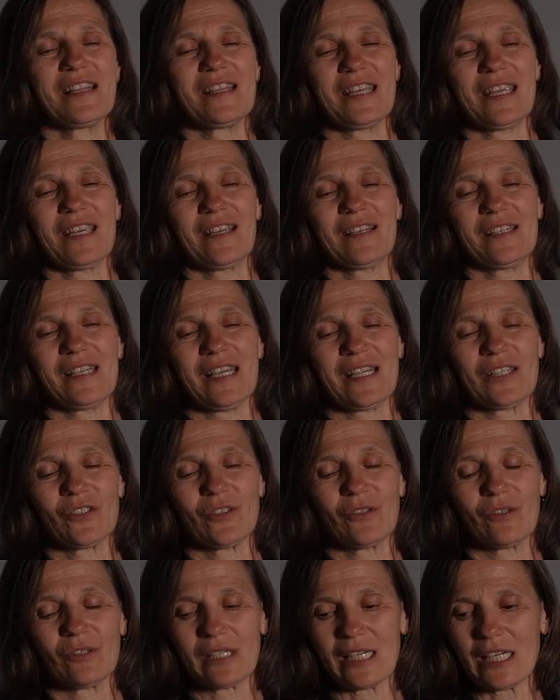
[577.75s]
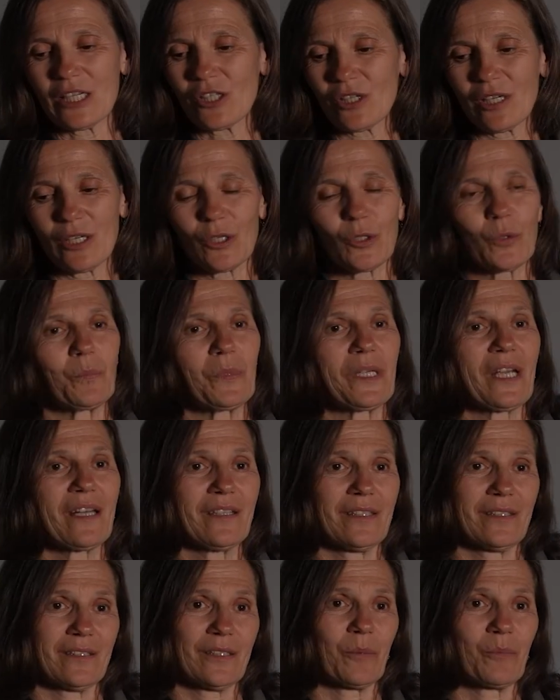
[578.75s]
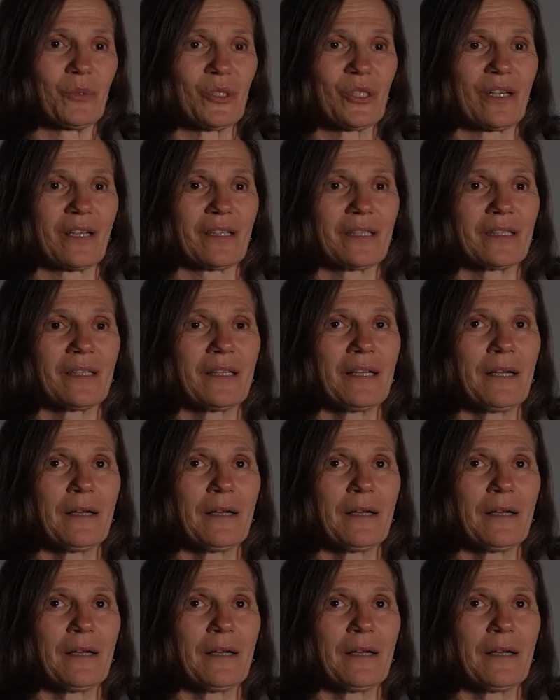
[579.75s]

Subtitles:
their dance education. It could be any subject.